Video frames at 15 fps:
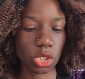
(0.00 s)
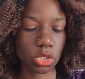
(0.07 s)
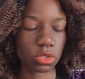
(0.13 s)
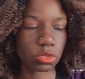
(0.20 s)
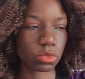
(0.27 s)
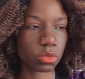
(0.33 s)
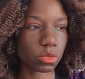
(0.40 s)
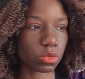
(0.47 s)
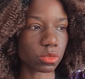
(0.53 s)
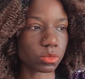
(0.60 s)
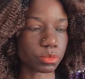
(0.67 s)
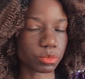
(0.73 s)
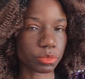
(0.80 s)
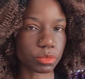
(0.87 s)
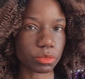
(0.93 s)
So
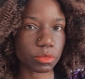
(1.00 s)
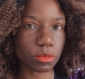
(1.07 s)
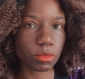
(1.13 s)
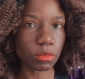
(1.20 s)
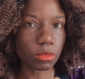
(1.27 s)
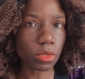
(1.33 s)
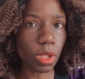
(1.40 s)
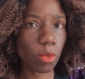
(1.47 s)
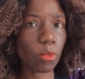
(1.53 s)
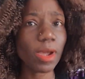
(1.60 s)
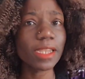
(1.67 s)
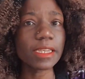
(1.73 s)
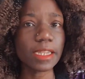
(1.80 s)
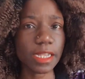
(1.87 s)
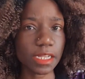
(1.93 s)

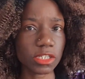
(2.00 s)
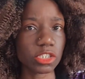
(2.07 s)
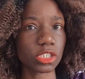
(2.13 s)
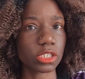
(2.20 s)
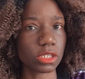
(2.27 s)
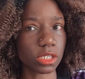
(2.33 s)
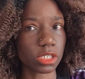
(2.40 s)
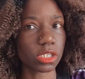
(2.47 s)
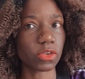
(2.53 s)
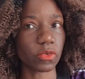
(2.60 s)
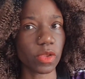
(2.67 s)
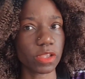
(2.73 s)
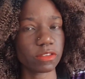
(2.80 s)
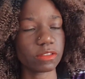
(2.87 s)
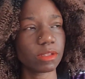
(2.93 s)
one day she
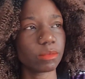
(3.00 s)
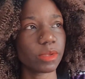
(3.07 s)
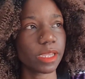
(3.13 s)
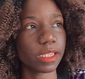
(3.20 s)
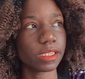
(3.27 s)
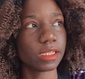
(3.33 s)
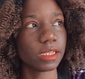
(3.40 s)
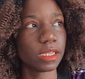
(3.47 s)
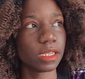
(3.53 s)
rings the bell,